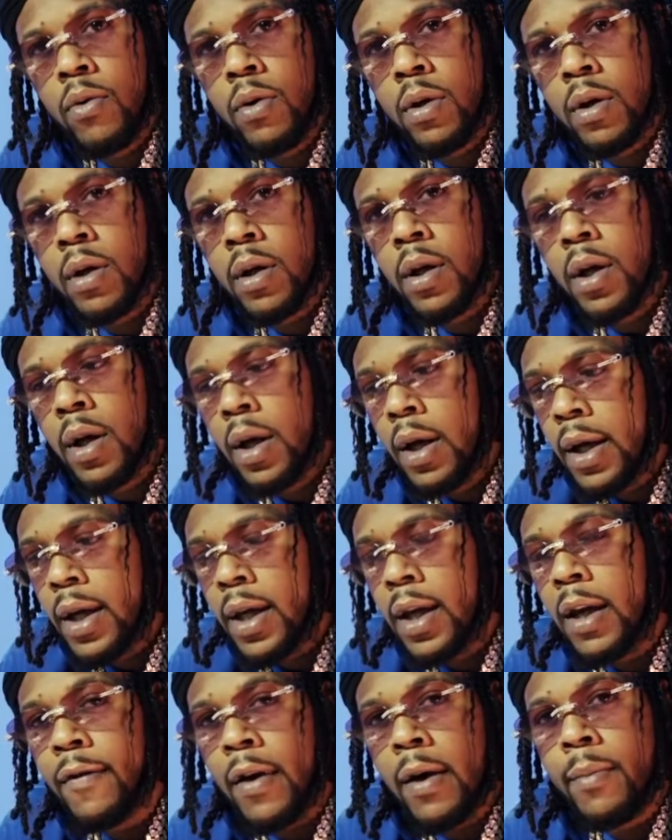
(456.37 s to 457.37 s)
who to
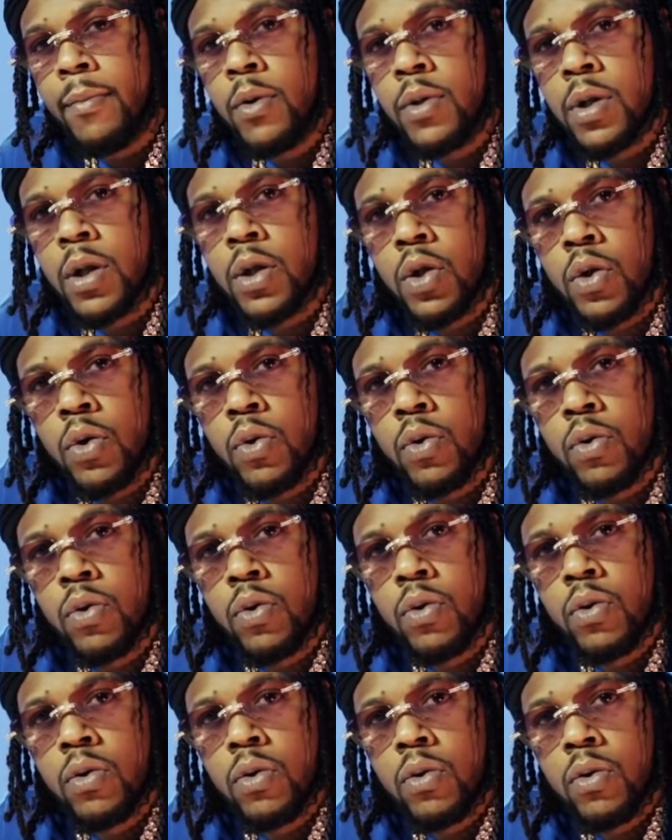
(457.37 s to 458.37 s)
give our music
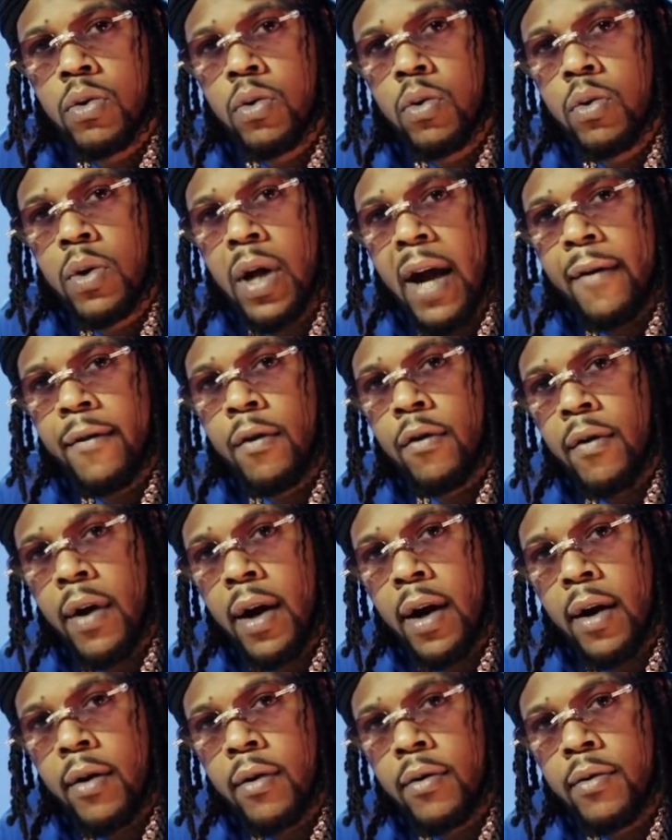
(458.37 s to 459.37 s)
to, who to have
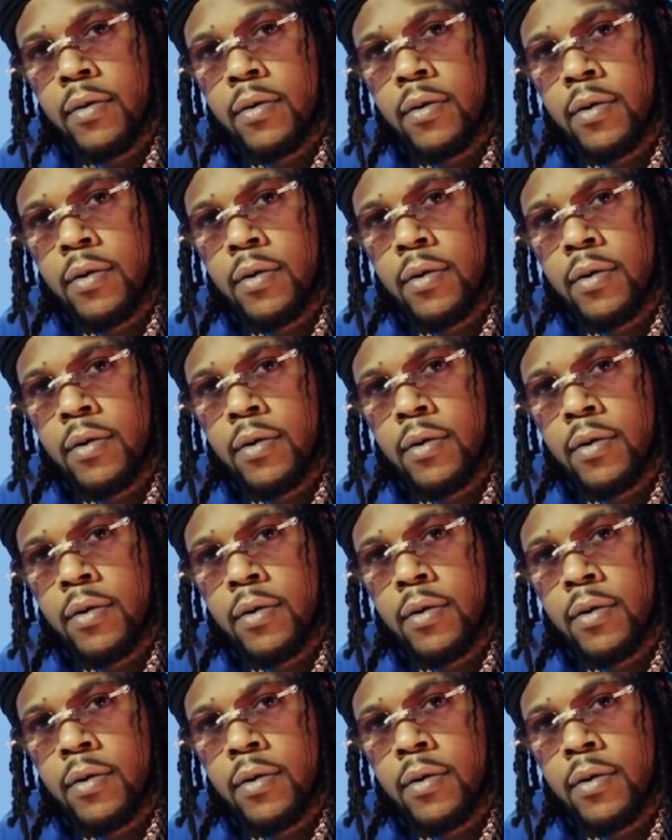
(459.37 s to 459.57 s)
around.